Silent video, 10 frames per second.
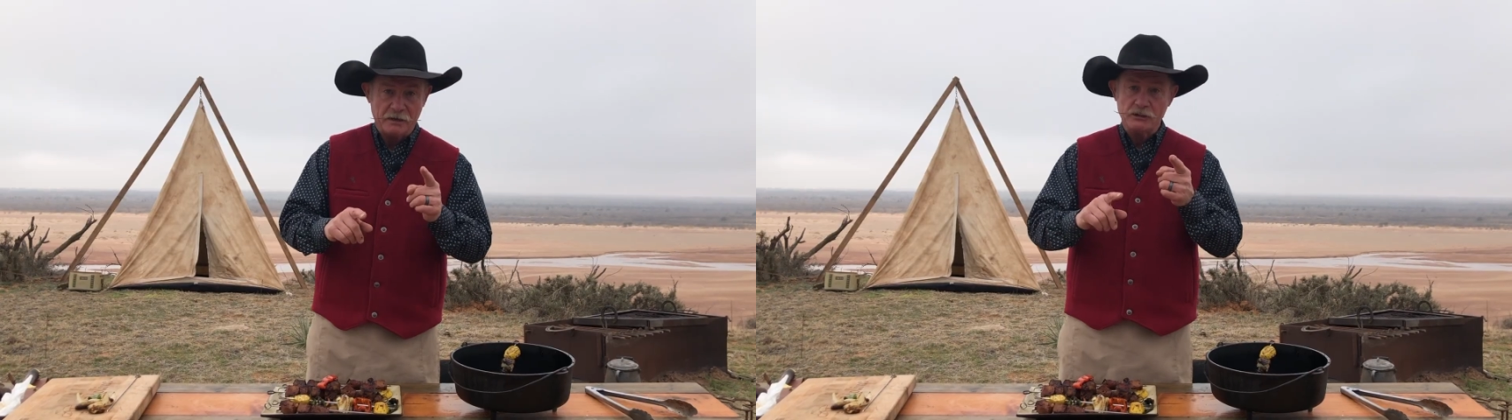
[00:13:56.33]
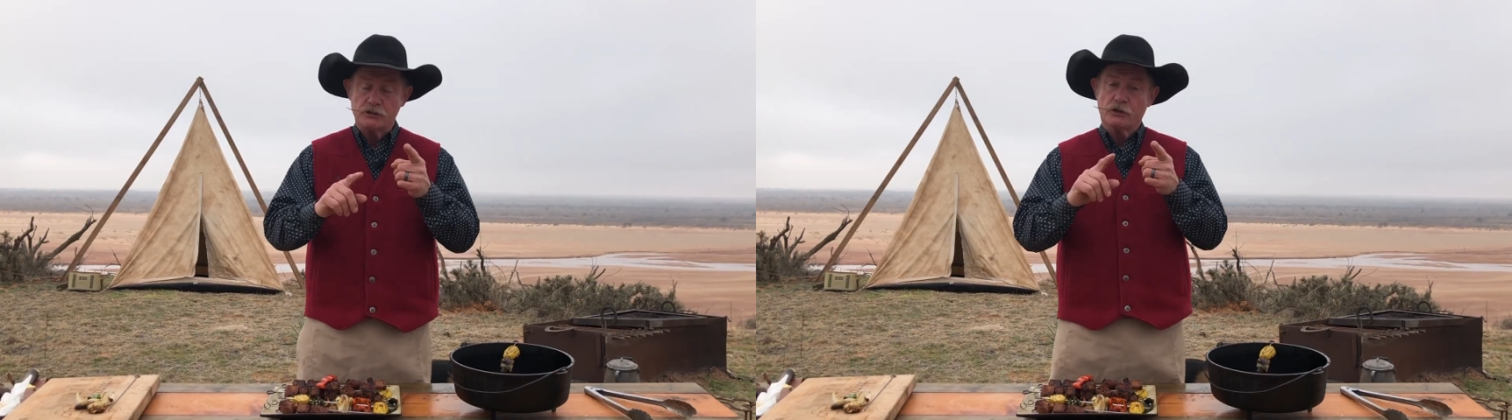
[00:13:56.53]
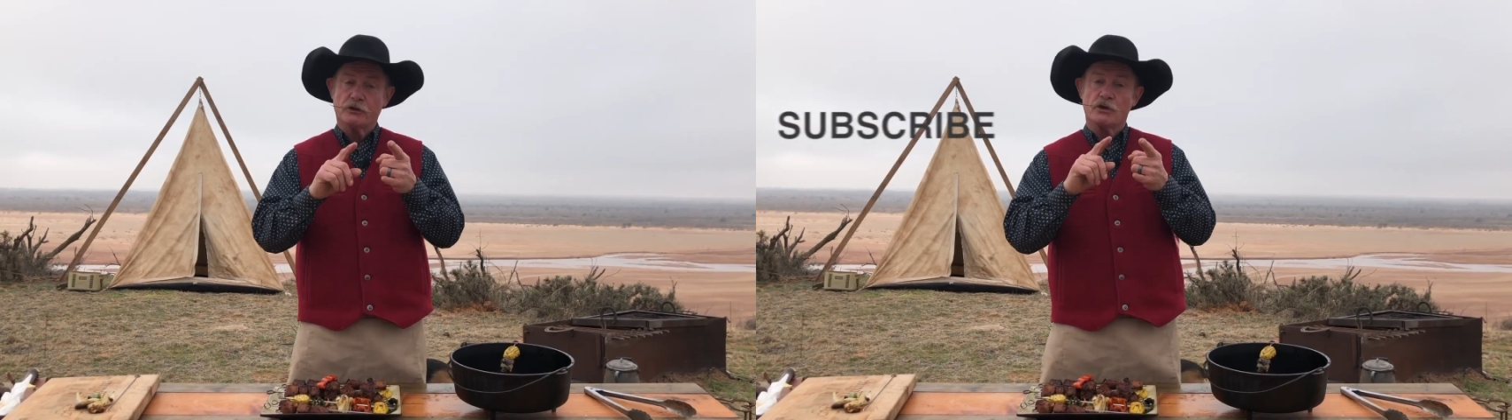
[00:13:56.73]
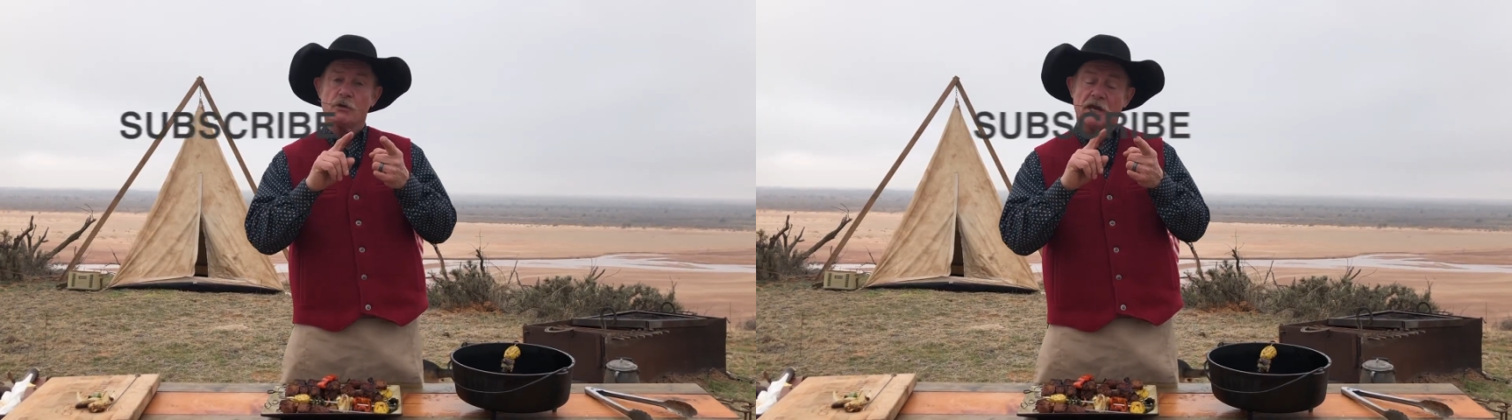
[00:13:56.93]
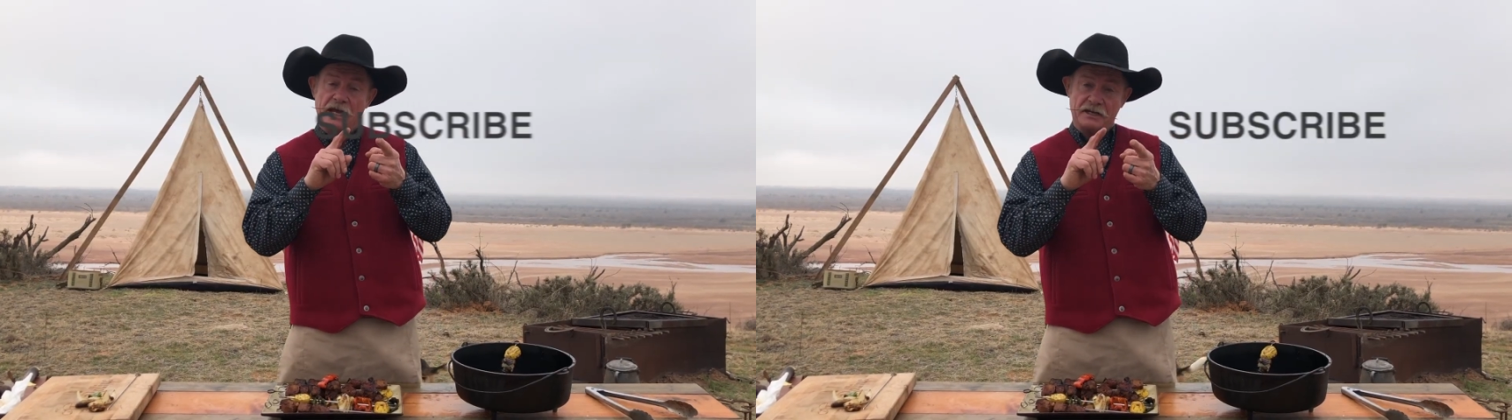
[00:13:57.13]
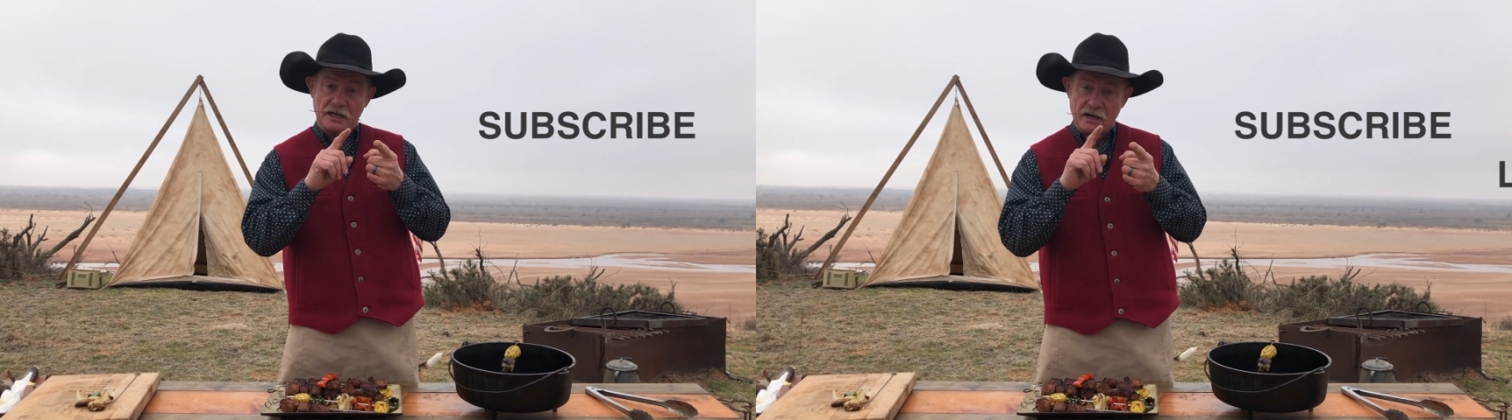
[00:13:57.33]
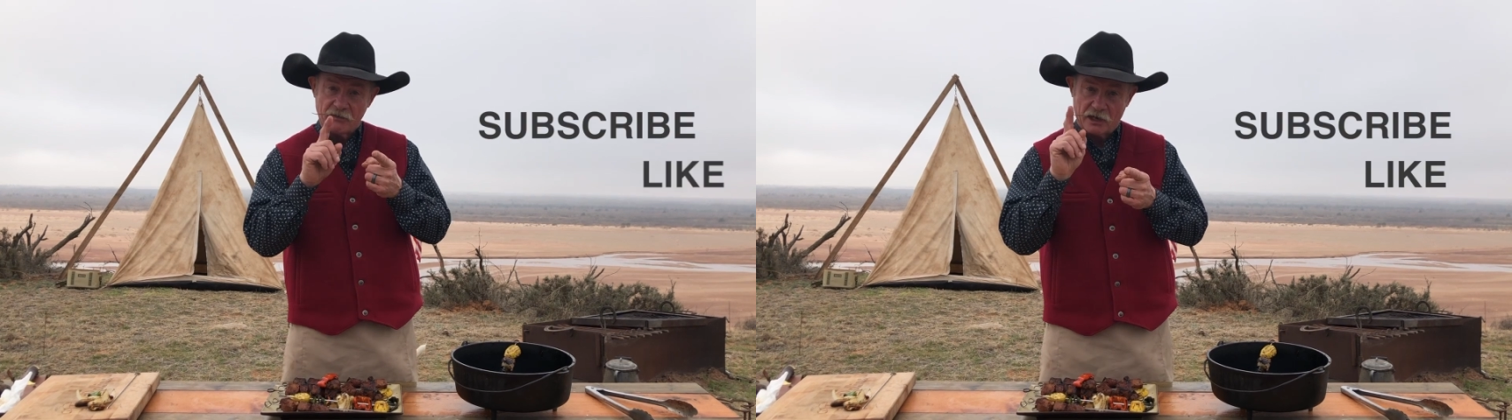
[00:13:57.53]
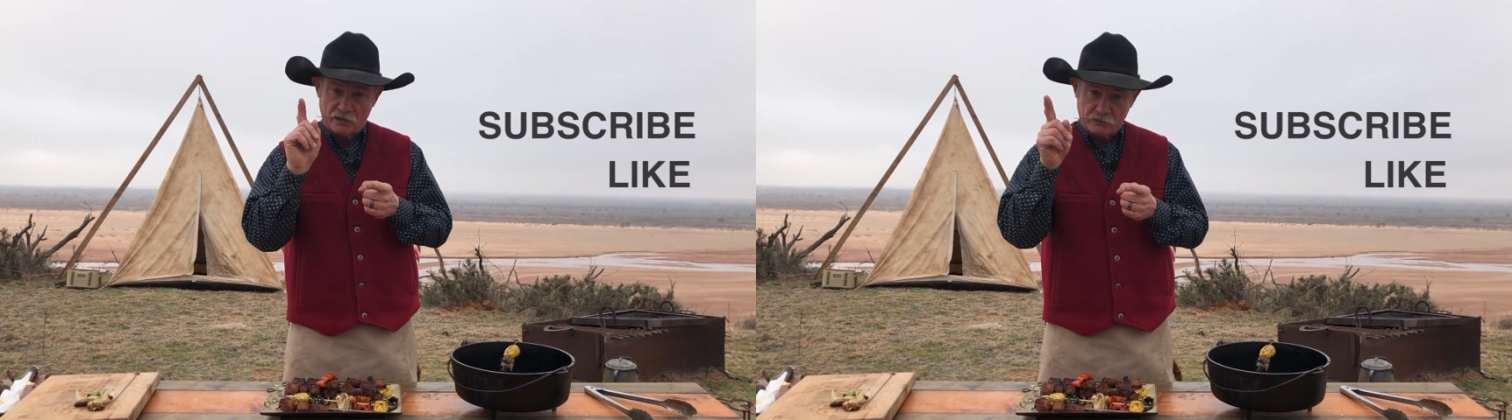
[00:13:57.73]
Be sure you hit
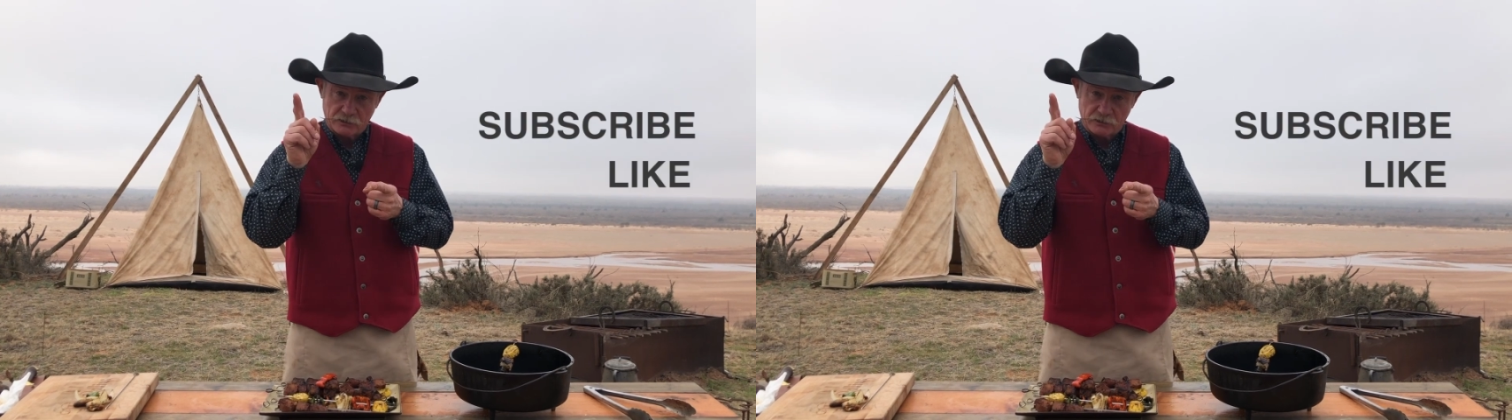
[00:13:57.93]
the little